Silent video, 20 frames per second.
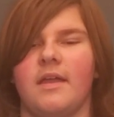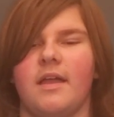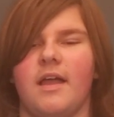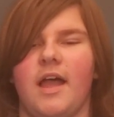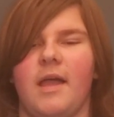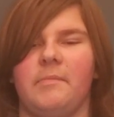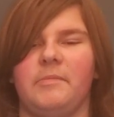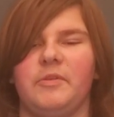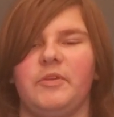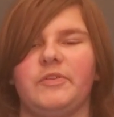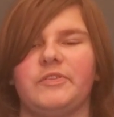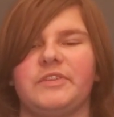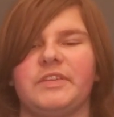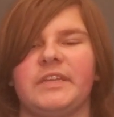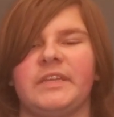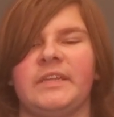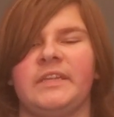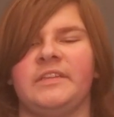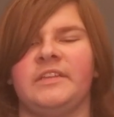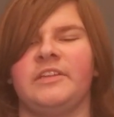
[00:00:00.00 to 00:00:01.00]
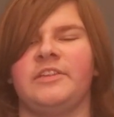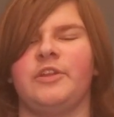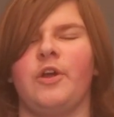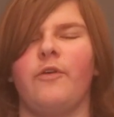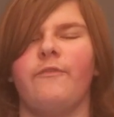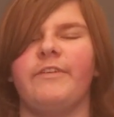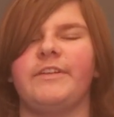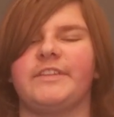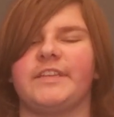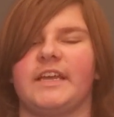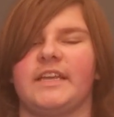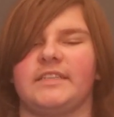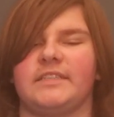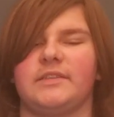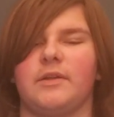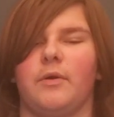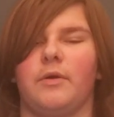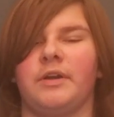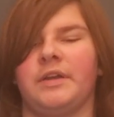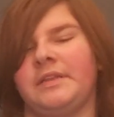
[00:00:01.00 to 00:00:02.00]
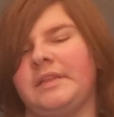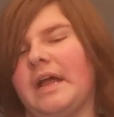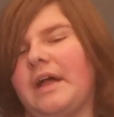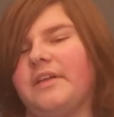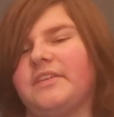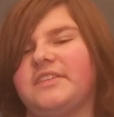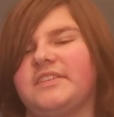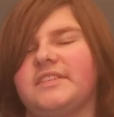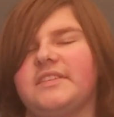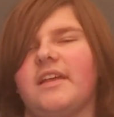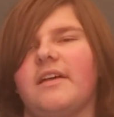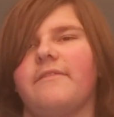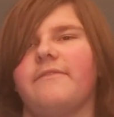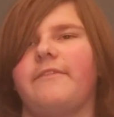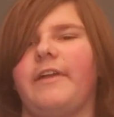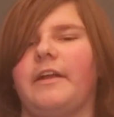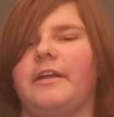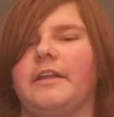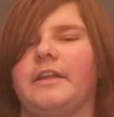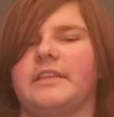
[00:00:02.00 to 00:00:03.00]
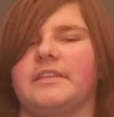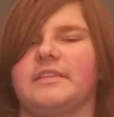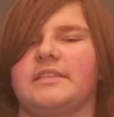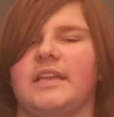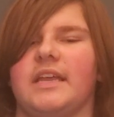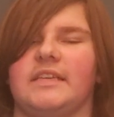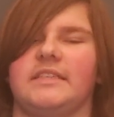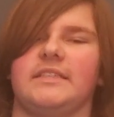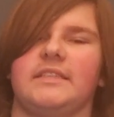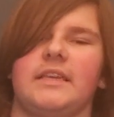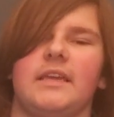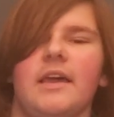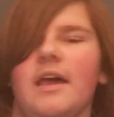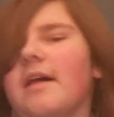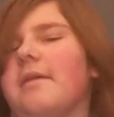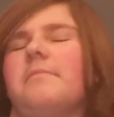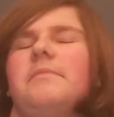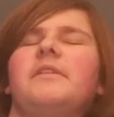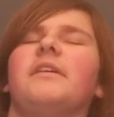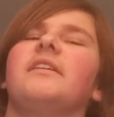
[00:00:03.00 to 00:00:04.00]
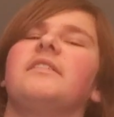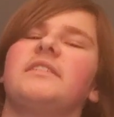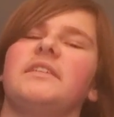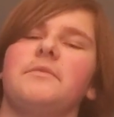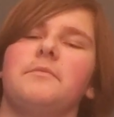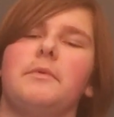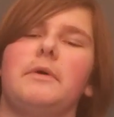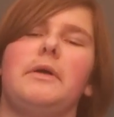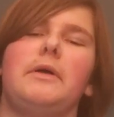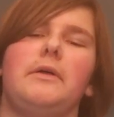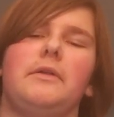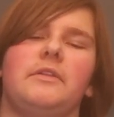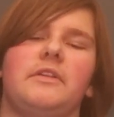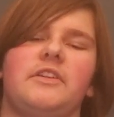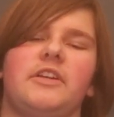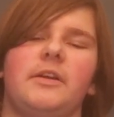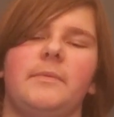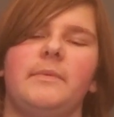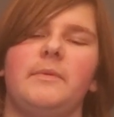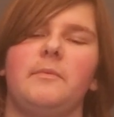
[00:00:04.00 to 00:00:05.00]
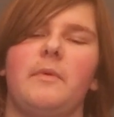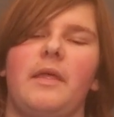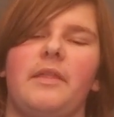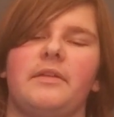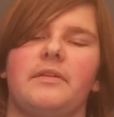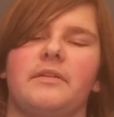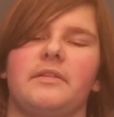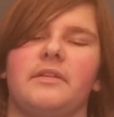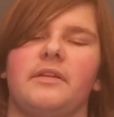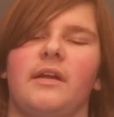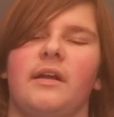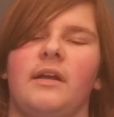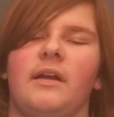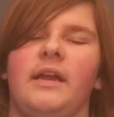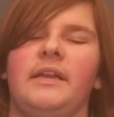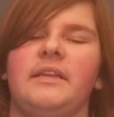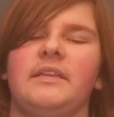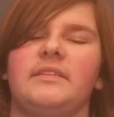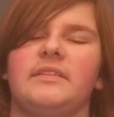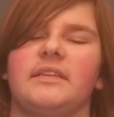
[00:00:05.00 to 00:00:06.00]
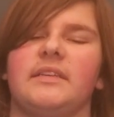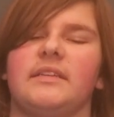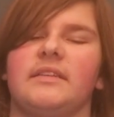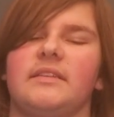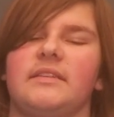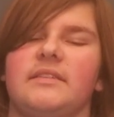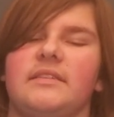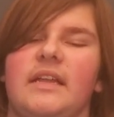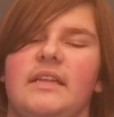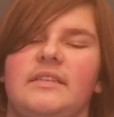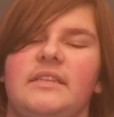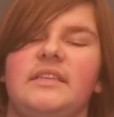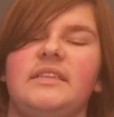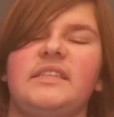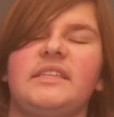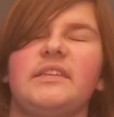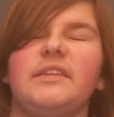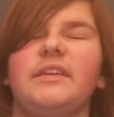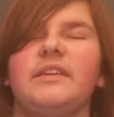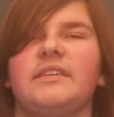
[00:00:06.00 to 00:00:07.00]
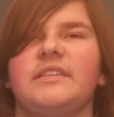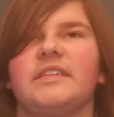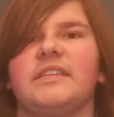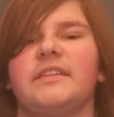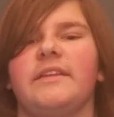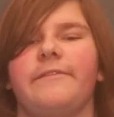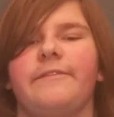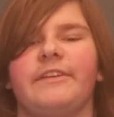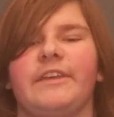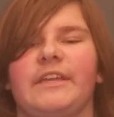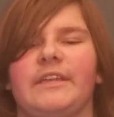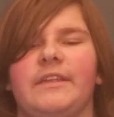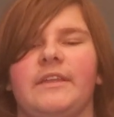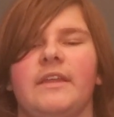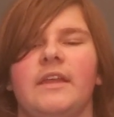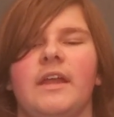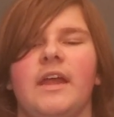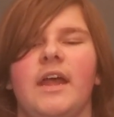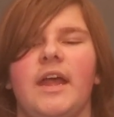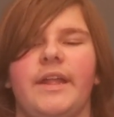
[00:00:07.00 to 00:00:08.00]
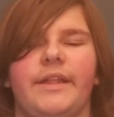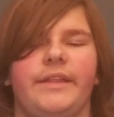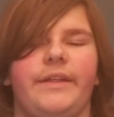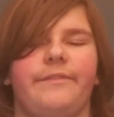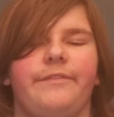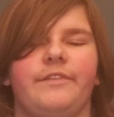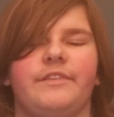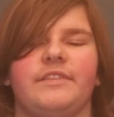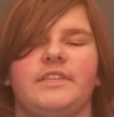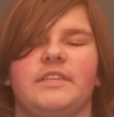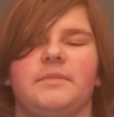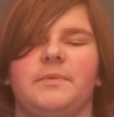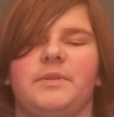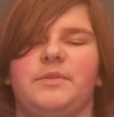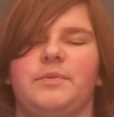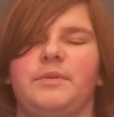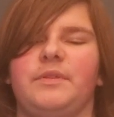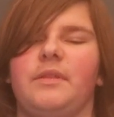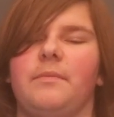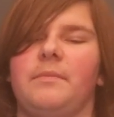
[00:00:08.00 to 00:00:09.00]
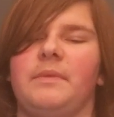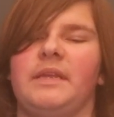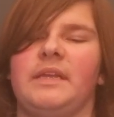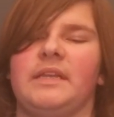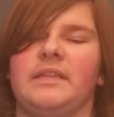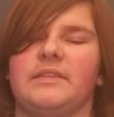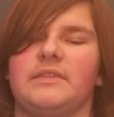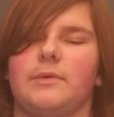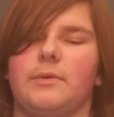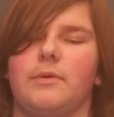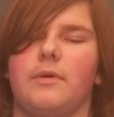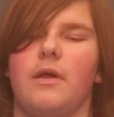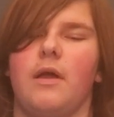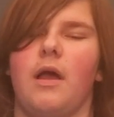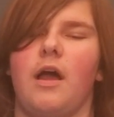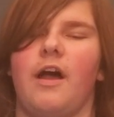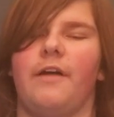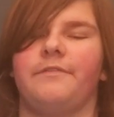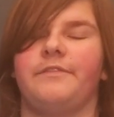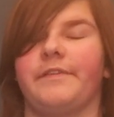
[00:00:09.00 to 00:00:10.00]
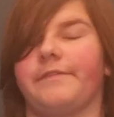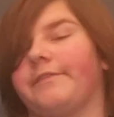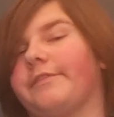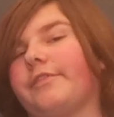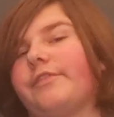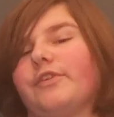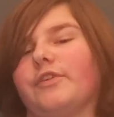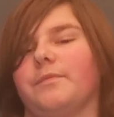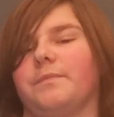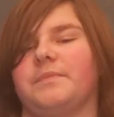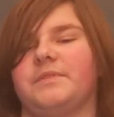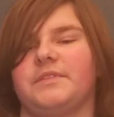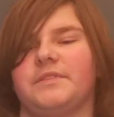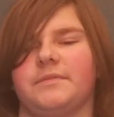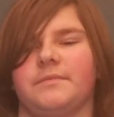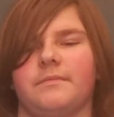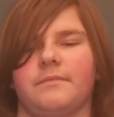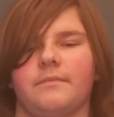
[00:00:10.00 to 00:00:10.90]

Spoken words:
I'm using it in an ANOVA test, or analysis of variance test, because it will determine whether there are any statistically significant differences between the means of different groups.